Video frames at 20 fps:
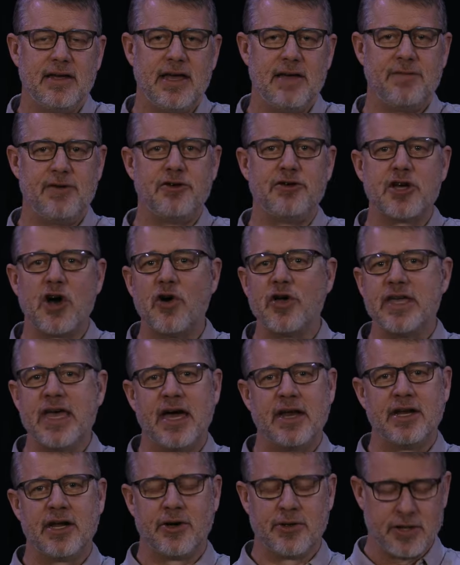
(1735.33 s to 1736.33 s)
If you don't
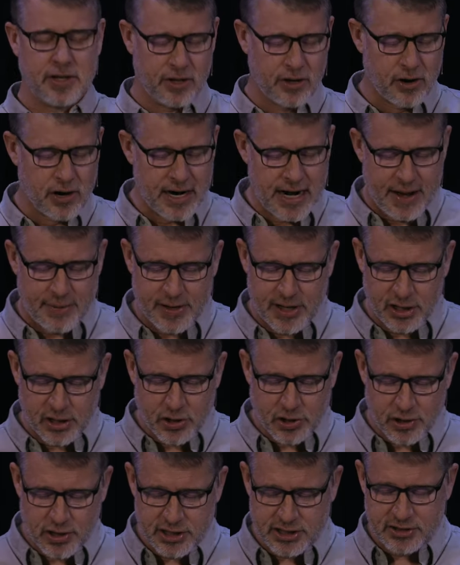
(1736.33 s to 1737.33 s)
yet know the Lord, I would
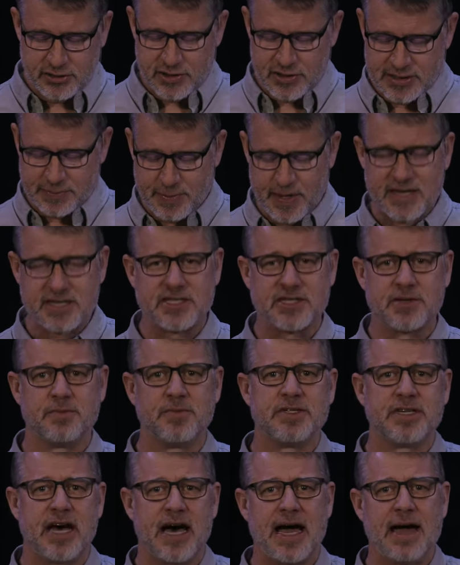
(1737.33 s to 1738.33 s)
encourage you to spend
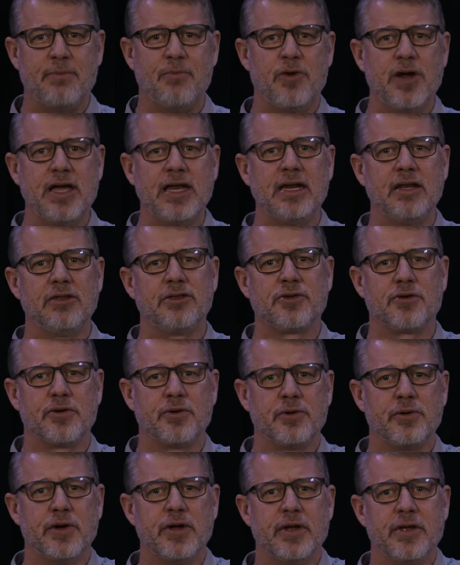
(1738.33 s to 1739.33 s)
some time reading
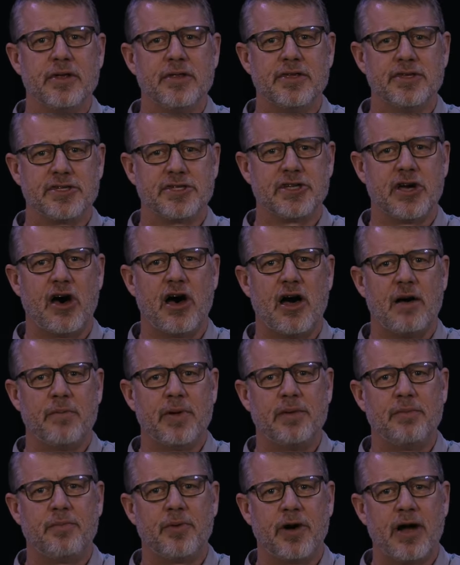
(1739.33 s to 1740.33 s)
through the psalm and